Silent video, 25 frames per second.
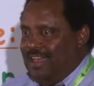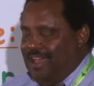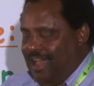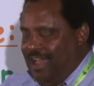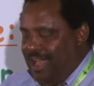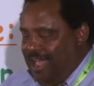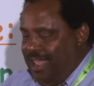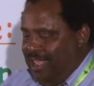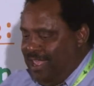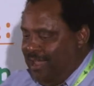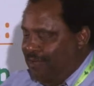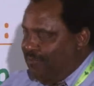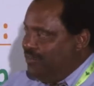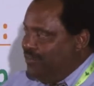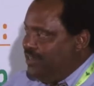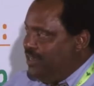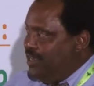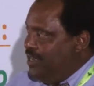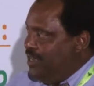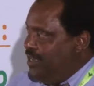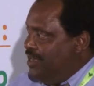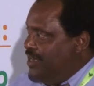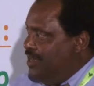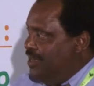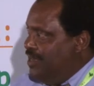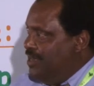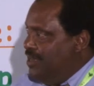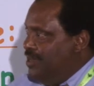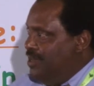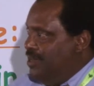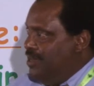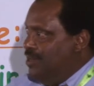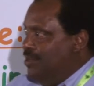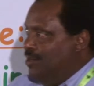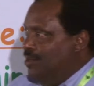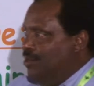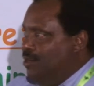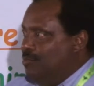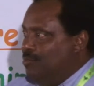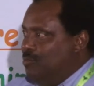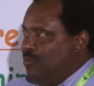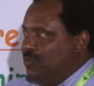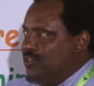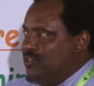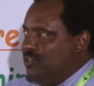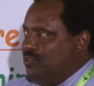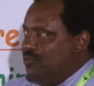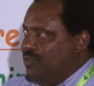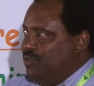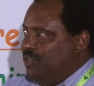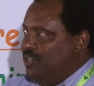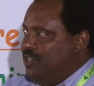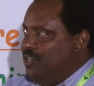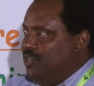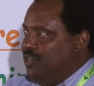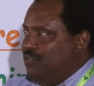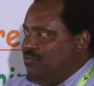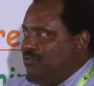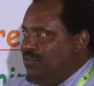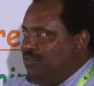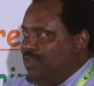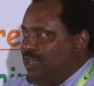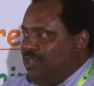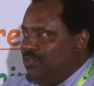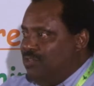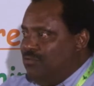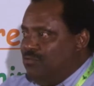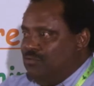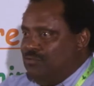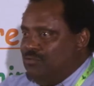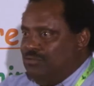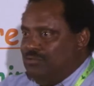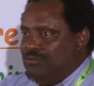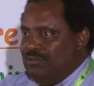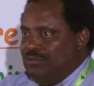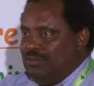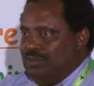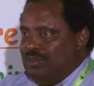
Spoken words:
I have the opportunity today to